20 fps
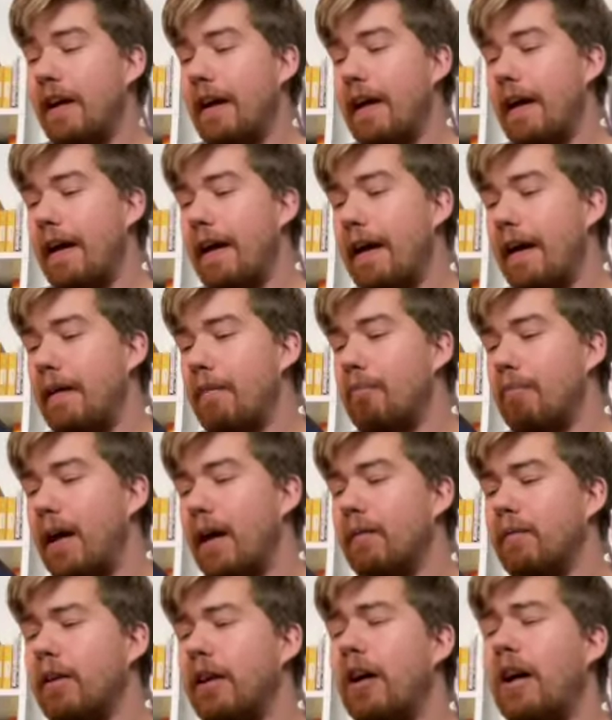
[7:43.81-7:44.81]
And
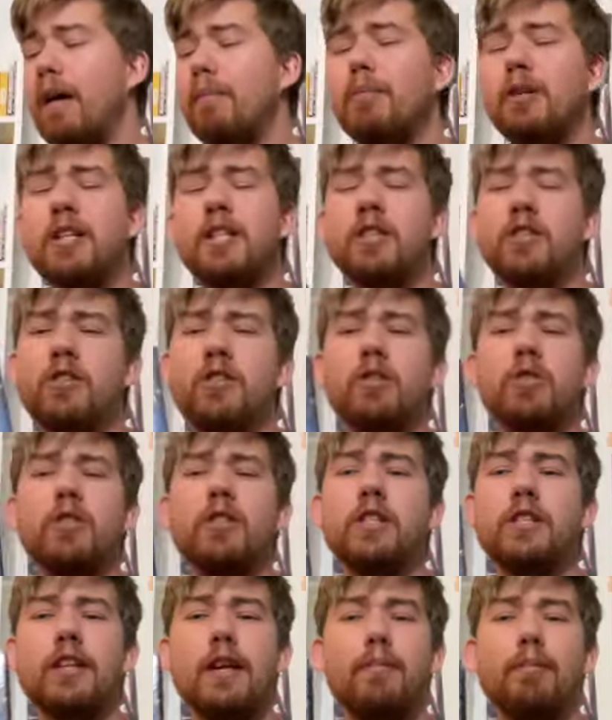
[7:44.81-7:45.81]
my copy is due
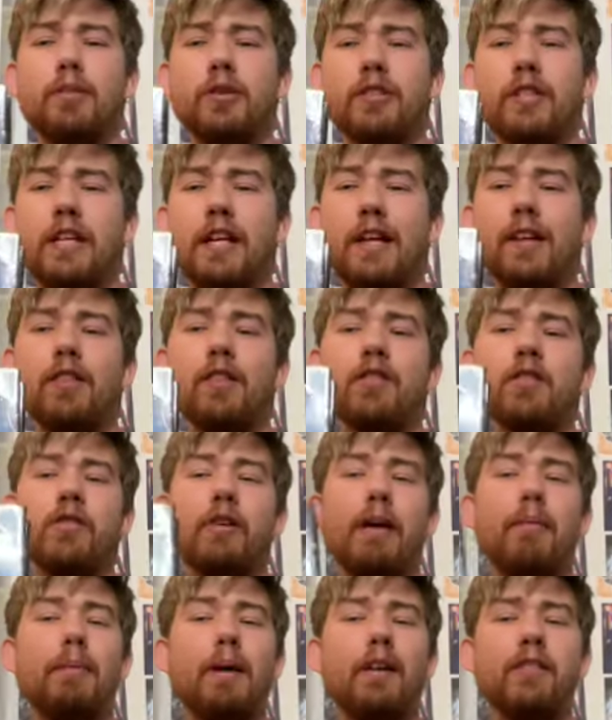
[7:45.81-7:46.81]
September 10th, so
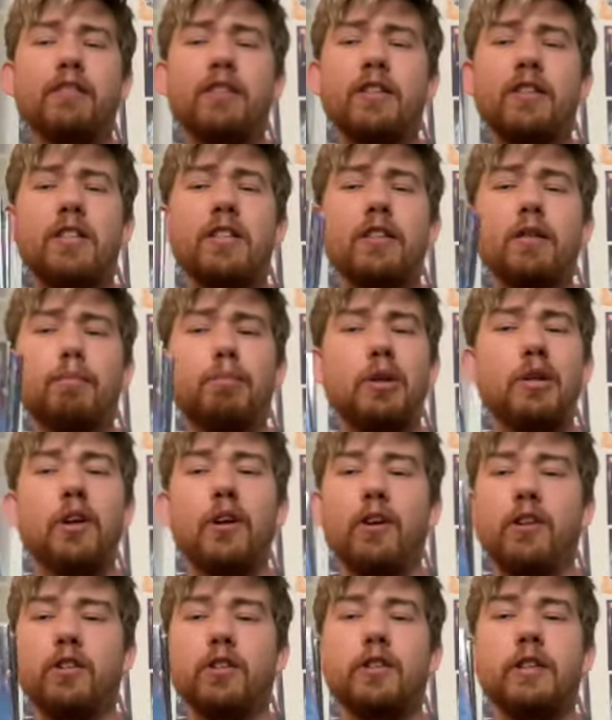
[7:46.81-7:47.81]
I might read this a bit
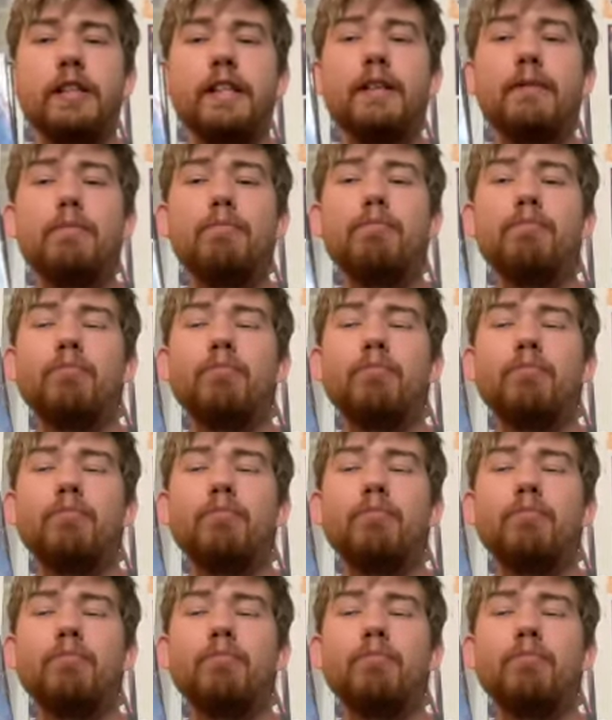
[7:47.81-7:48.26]
early.